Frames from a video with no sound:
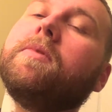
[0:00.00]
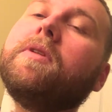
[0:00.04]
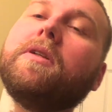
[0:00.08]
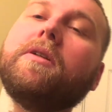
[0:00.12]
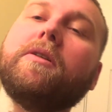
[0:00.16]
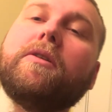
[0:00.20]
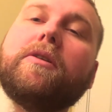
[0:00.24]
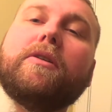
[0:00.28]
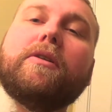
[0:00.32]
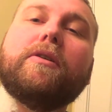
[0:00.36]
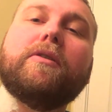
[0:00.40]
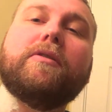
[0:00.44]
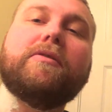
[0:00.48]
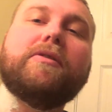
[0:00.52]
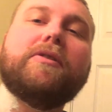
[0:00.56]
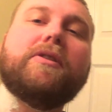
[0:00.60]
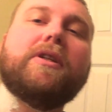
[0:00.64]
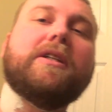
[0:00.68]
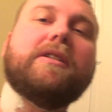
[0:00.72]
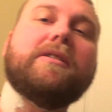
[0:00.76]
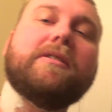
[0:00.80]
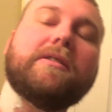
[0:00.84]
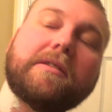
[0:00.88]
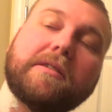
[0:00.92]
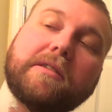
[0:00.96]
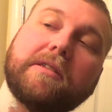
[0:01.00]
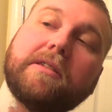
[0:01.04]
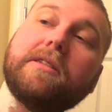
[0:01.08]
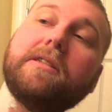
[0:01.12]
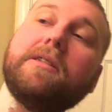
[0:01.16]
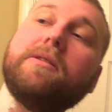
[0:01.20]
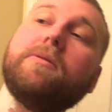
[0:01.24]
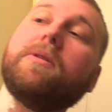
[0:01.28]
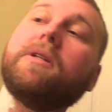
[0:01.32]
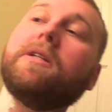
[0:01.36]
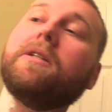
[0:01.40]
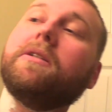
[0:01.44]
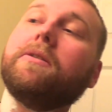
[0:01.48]
I don't know if you guys can
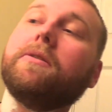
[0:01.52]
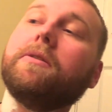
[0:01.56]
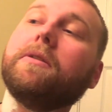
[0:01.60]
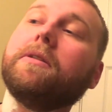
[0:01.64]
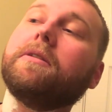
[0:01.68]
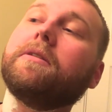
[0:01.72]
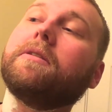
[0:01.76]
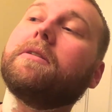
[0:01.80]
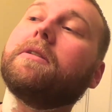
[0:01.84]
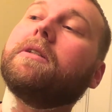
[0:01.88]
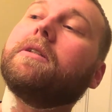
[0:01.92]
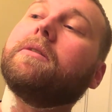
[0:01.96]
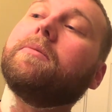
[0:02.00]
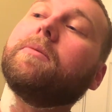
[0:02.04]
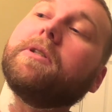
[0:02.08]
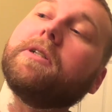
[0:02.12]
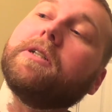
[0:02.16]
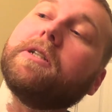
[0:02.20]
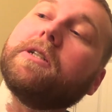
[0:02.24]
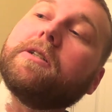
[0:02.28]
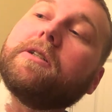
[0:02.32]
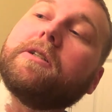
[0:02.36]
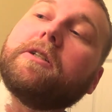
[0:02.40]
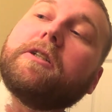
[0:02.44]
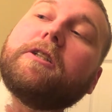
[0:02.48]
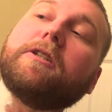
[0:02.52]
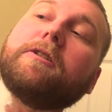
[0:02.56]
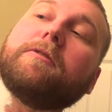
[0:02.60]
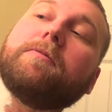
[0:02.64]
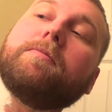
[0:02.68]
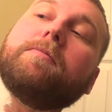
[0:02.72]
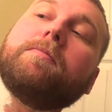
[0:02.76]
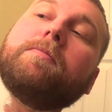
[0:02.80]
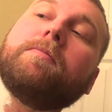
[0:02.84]
see when I do this side of my neck or not.